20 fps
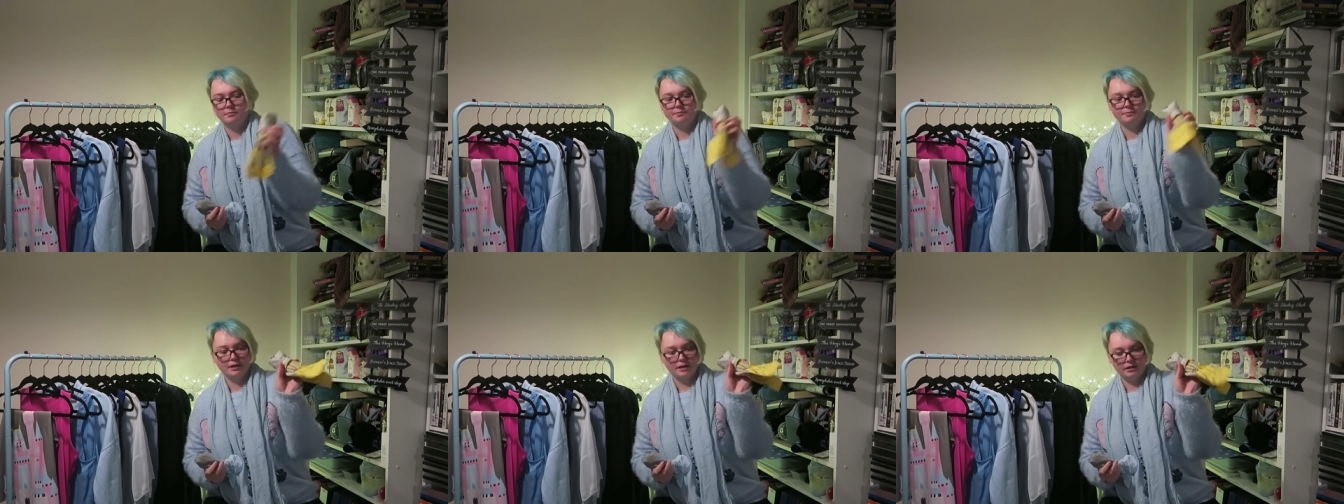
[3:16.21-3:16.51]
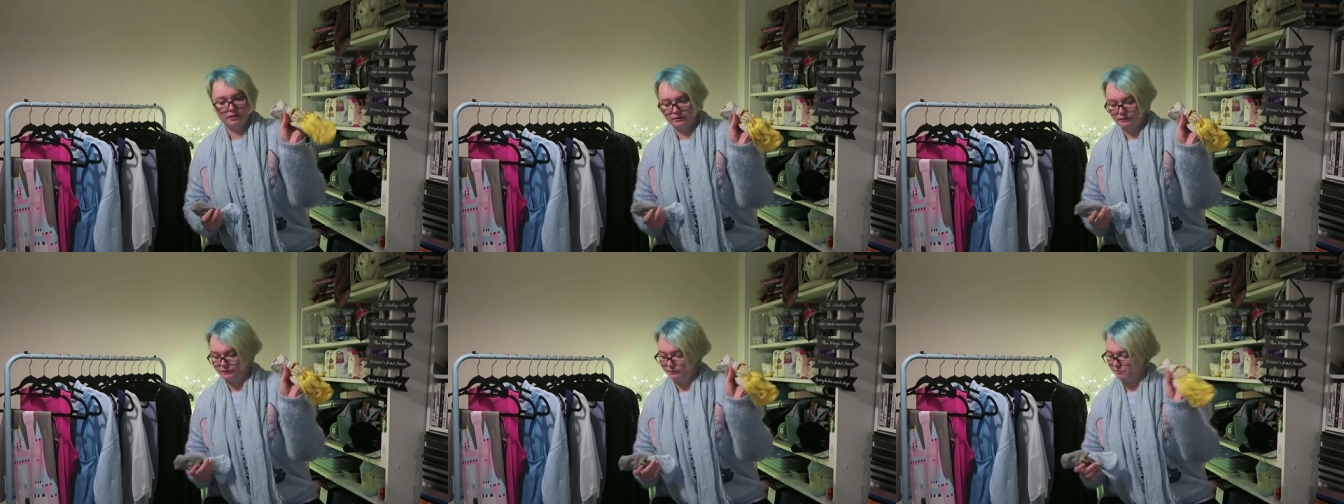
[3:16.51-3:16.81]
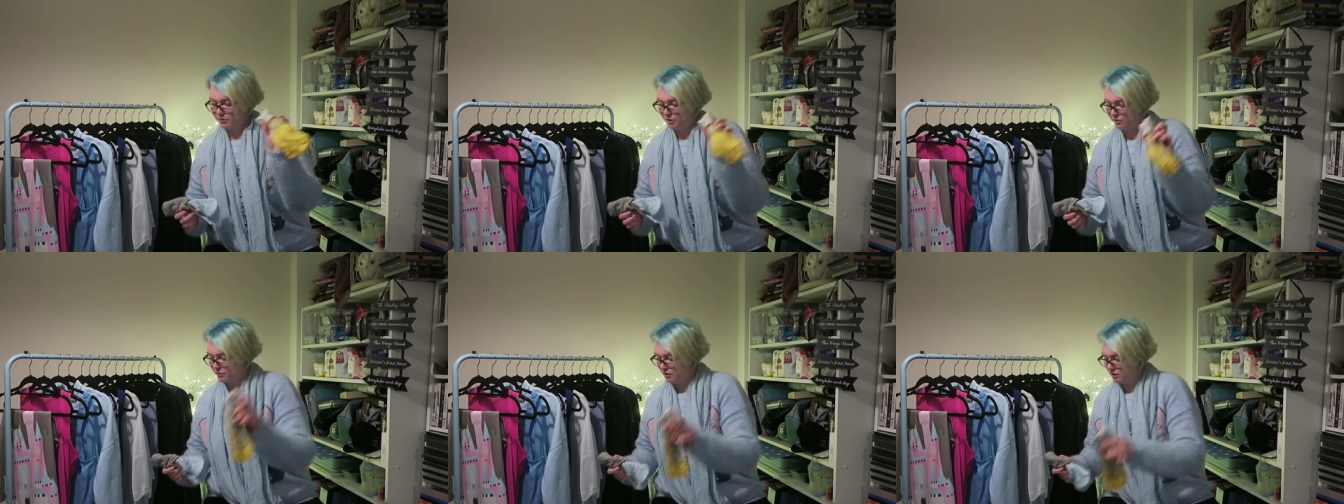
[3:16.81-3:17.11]
Belle from
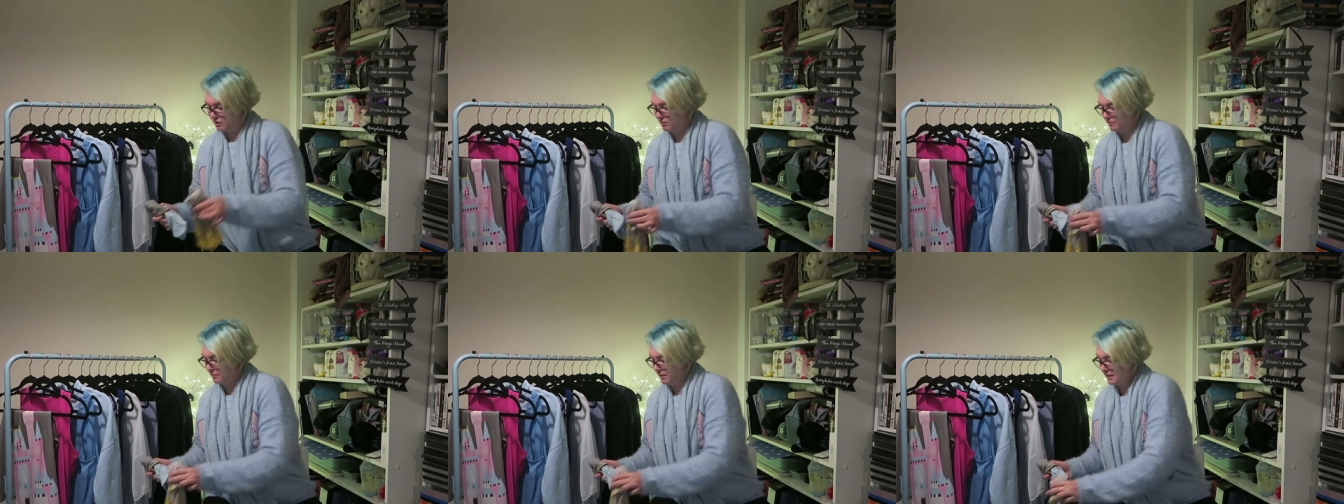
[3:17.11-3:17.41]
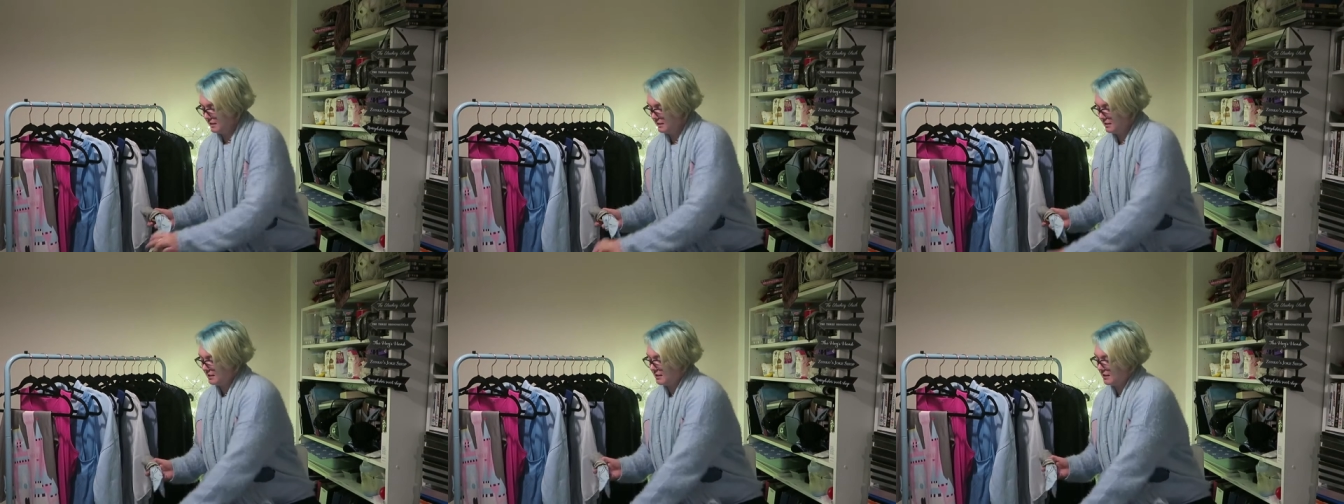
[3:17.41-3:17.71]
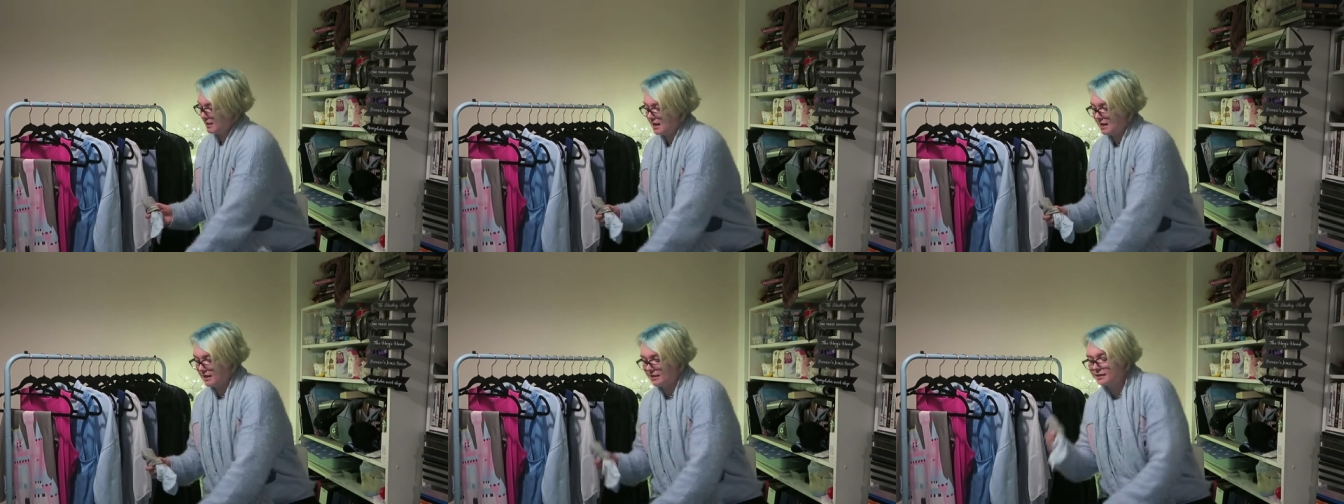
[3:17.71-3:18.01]
Beauty and the
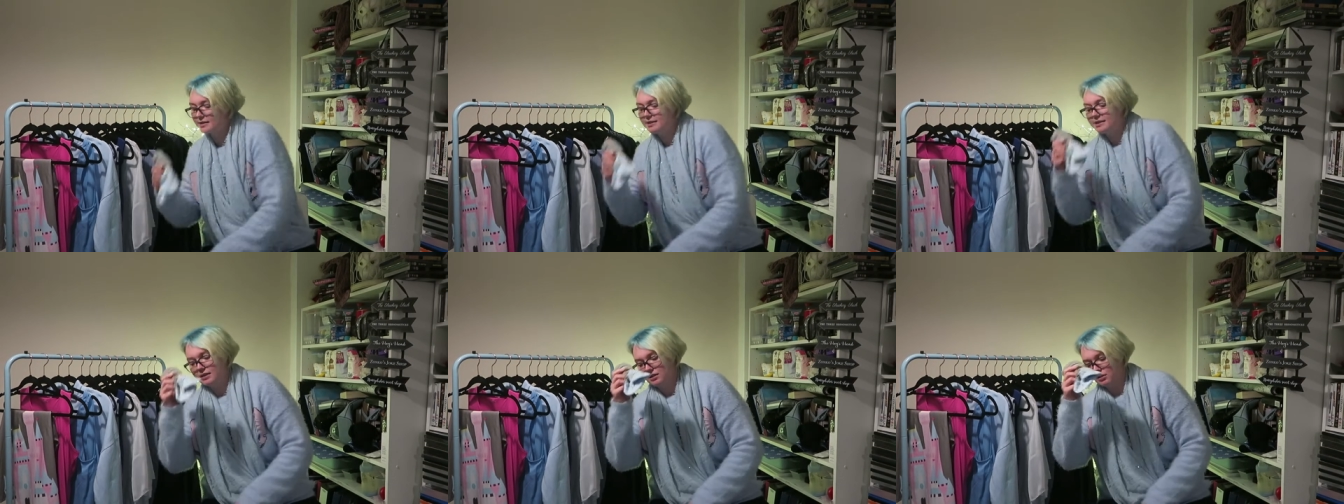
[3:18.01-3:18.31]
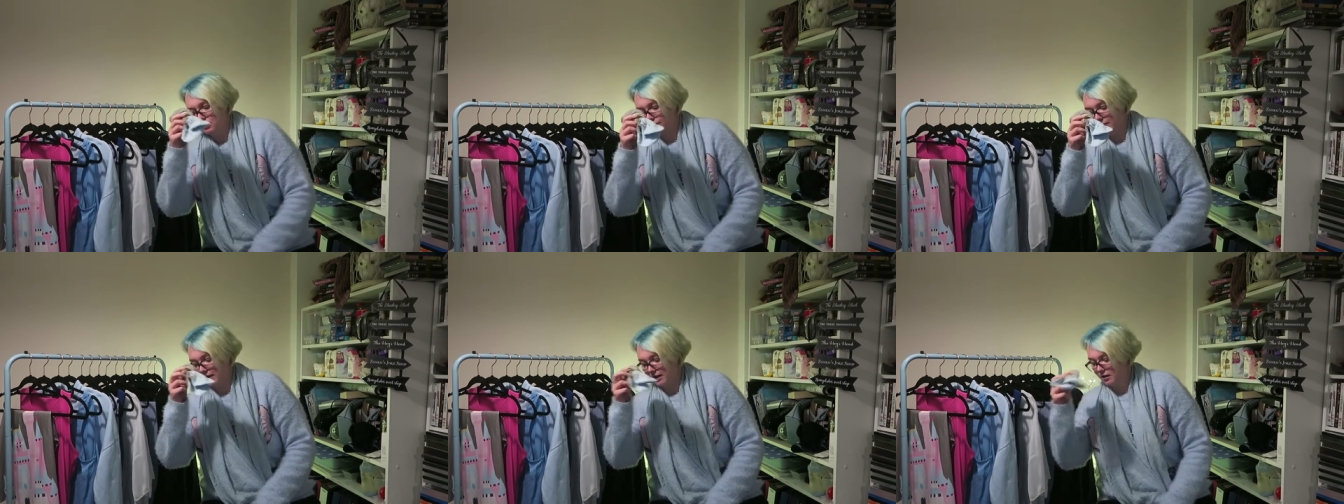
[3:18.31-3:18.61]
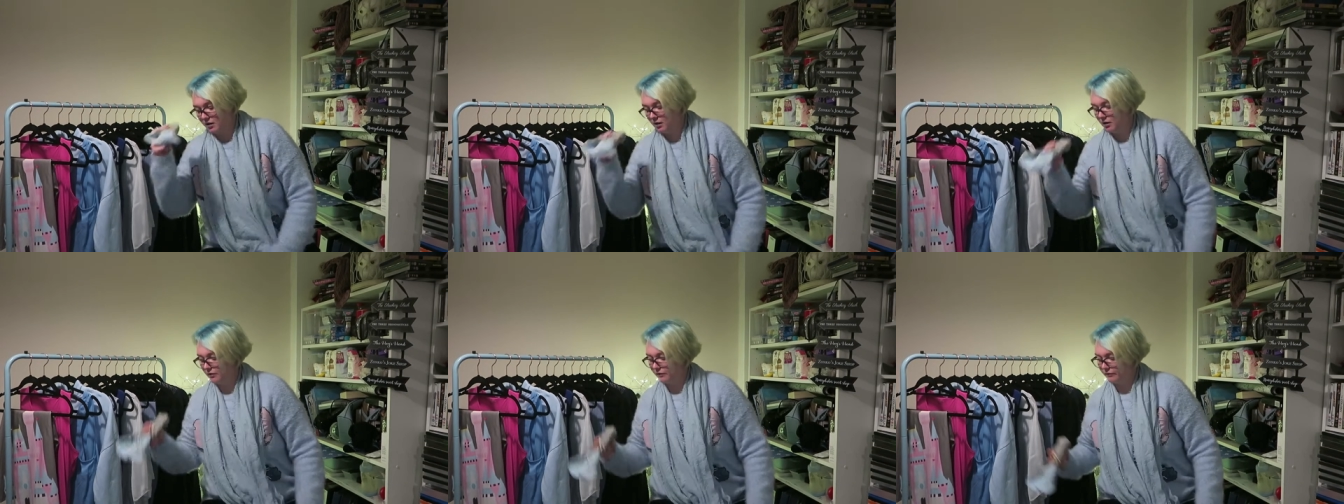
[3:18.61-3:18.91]
Beast, and
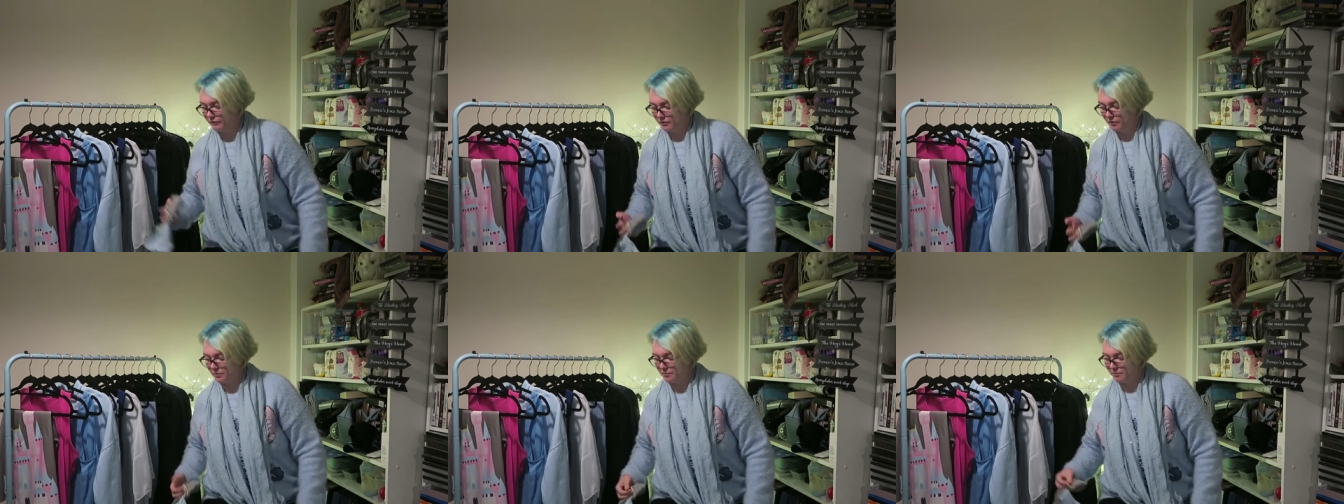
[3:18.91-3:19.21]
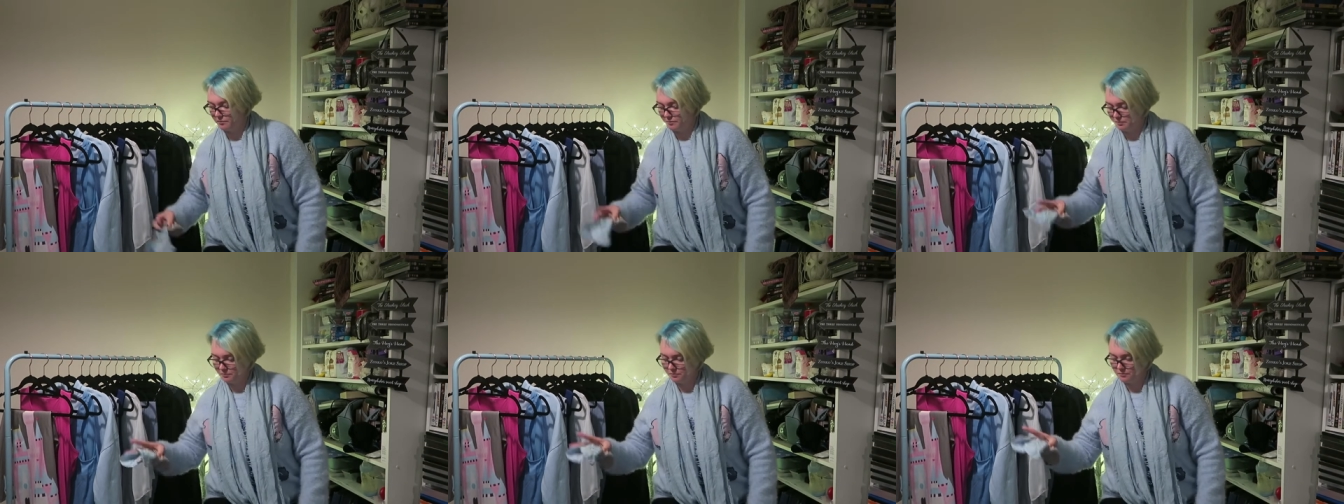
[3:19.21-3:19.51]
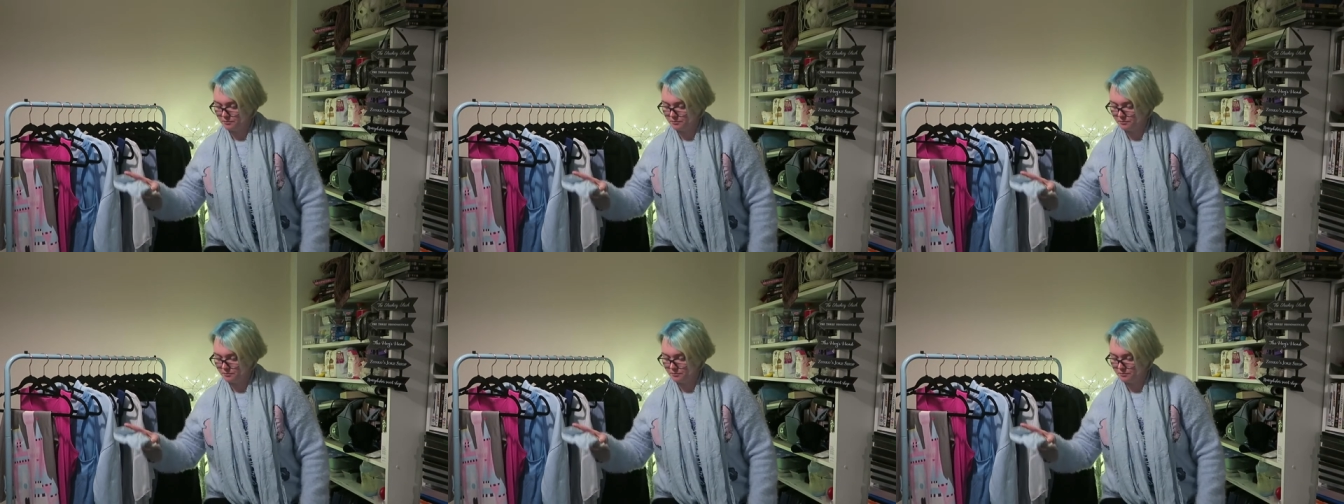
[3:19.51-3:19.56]
Cinderella from